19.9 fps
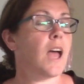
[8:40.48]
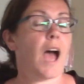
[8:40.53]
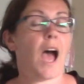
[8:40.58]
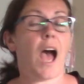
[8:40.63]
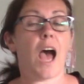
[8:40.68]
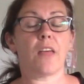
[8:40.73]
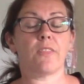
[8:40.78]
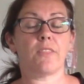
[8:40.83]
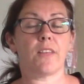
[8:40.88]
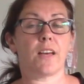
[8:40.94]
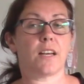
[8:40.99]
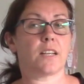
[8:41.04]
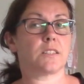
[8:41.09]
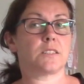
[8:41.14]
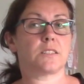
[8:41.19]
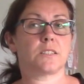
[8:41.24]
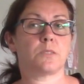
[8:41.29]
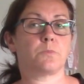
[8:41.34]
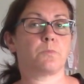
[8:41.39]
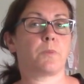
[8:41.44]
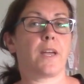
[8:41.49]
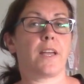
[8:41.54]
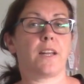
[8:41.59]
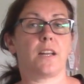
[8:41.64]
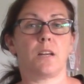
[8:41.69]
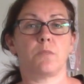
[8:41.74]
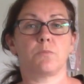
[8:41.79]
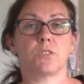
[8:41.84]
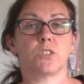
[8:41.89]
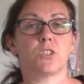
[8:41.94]
and that spared
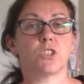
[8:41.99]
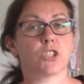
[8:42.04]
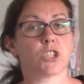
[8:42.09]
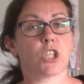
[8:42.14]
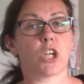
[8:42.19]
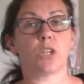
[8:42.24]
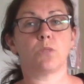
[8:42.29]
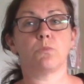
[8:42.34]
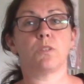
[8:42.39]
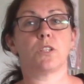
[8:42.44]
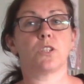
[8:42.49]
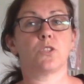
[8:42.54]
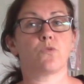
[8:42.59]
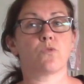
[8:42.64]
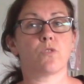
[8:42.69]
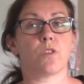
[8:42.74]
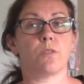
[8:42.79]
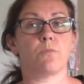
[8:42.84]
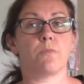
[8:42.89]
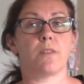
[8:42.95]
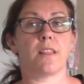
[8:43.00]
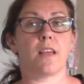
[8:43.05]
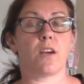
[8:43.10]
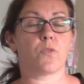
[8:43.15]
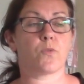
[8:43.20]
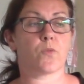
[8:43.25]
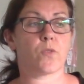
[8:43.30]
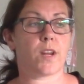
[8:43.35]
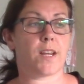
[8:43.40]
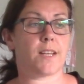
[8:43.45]
up so much room in that
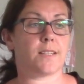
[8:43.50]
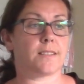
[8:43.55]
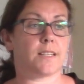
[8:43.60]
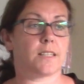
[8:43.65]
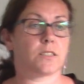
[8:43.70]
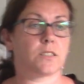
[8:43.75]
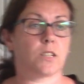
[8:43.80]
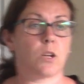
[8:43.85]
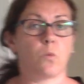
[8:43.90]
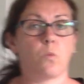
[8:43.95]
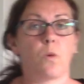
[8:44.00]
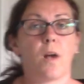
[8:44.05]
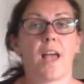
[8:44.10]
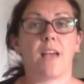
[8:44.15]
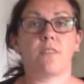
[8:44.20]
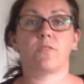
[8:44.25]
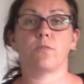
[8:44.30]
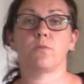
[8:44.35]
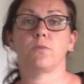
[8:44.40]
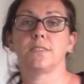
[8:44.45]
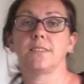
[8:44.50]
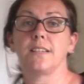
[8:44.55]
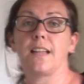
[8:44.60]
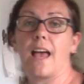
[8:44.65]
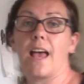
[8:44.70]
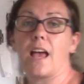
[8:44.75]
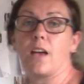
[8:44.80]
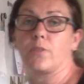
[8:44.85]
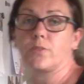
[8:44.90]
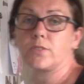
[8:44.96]
freezer. So whatever was
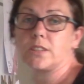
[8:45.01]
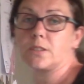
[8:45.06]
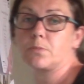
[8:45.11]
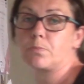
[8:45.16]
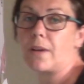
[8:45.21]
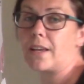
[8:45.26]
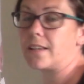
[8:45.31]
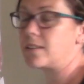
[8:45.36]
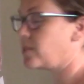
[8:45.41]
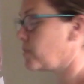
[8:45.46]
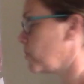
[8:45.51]
left, just bits